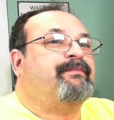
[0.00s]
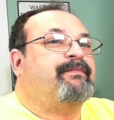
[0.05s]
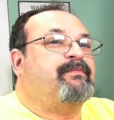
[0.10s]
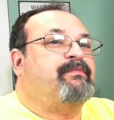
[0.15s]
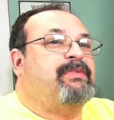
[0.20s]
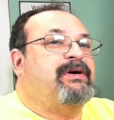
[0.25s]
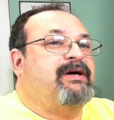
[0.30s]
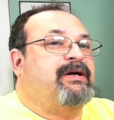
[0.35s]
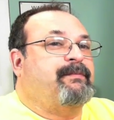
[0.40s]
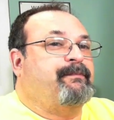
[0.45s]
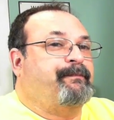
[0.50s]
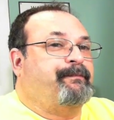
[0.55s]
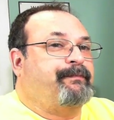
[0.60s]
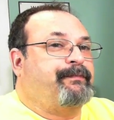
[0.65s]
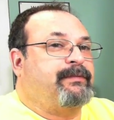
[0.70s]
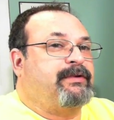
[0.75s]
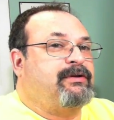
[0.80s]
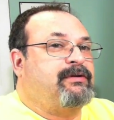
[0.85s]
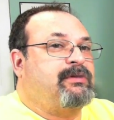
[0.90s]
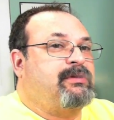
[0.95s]
But
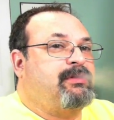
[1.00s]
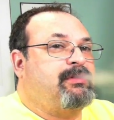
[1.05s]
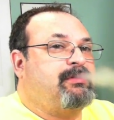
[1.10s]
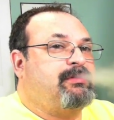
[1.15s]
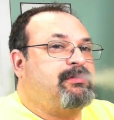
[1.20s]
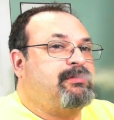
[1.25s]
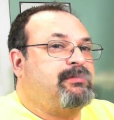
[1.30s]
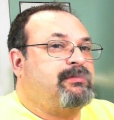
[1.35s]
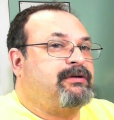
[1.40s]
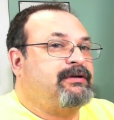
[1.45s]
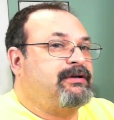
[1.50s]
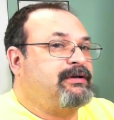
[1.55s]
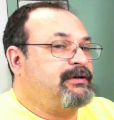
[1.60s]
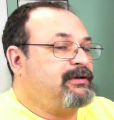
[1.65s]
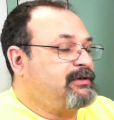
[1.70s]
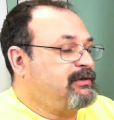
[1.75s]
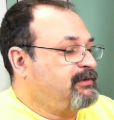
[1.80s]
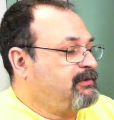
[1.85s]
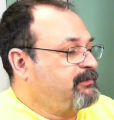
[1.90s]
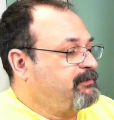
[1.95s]

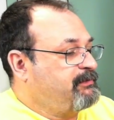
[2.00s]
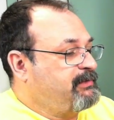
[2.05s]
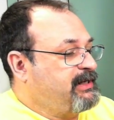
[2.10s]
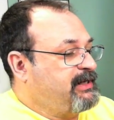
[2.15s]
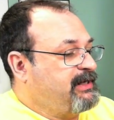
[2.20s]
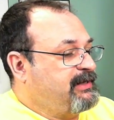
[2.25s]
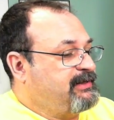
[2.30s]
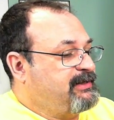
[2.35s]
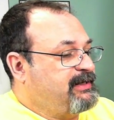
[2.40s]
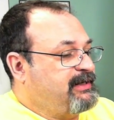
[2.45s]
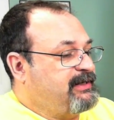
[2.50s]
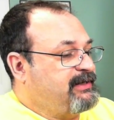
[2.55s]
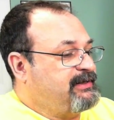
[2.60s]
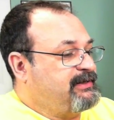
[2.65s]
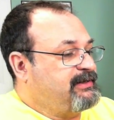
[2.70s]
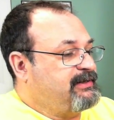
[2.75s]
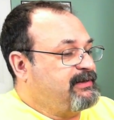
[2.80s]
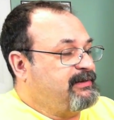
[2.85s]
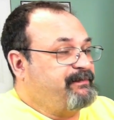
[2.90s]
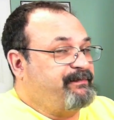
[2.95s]
man,
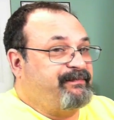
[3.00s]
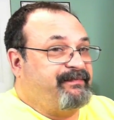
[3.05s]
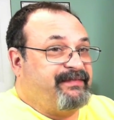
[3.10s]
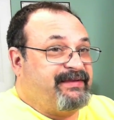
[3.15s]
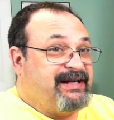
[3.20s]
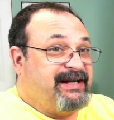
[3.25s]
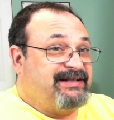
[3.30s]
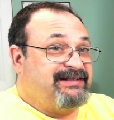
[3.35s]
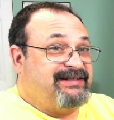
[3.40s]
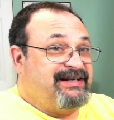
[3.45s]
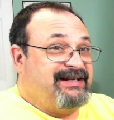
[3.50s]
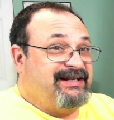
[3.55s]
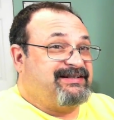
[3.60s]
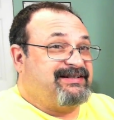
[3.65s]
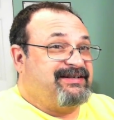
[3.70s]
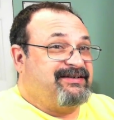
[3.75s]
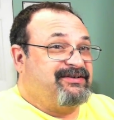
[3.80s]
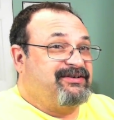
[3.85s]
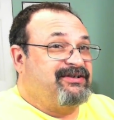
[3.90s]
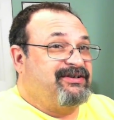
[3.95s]
that
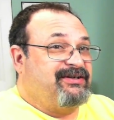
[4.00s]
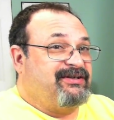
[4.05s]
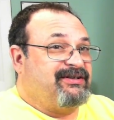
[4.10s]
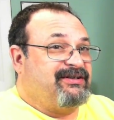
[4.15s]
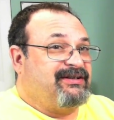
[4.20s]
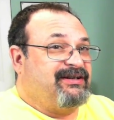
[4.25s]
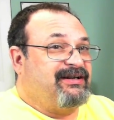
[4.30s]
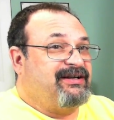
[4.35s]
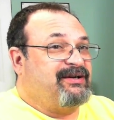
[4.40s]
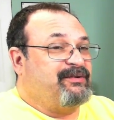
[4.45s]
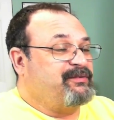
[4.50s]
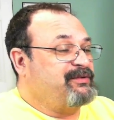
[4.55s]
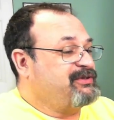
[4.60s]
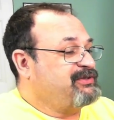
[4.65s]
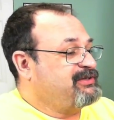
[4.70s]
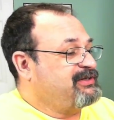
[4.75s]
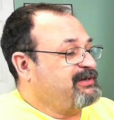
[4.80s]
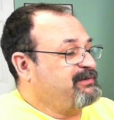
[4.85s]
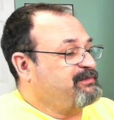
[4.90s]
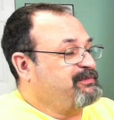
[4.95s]
tasted good, and I
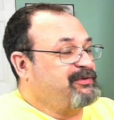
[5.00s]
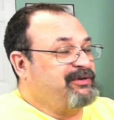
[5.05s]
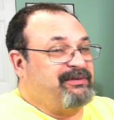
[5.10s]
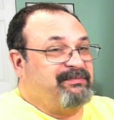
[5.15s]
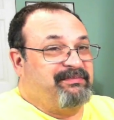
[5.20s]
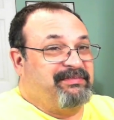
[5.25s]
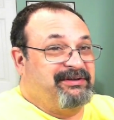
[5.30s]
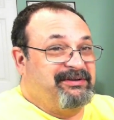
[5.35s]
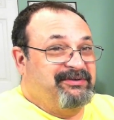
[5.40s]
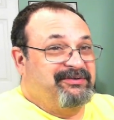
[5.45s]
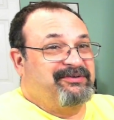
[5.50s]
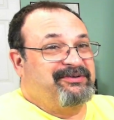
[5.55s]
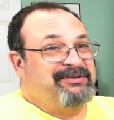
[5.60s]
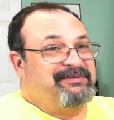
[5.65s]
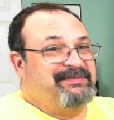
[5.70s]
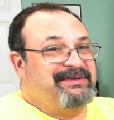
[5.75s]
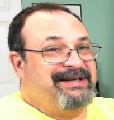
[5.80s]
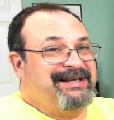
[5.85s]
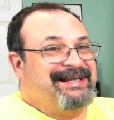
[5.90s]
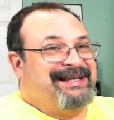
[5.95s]
wish I bought blue
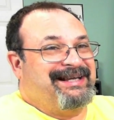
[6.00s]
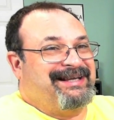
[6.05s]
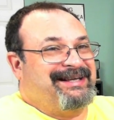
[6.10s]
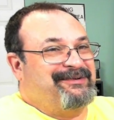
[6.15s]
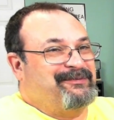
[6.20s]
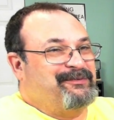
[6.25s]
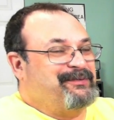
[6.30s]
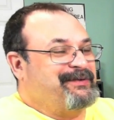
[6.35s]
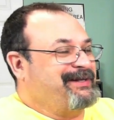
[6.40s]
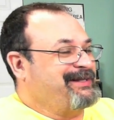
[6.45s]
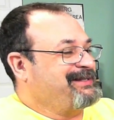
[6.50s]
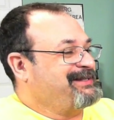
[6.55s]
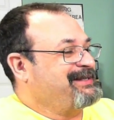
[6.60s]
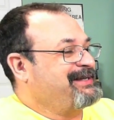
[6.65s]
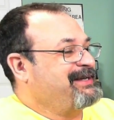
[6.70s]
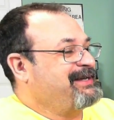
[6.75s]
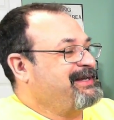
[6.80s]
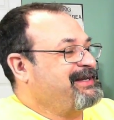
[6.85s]
to begin with.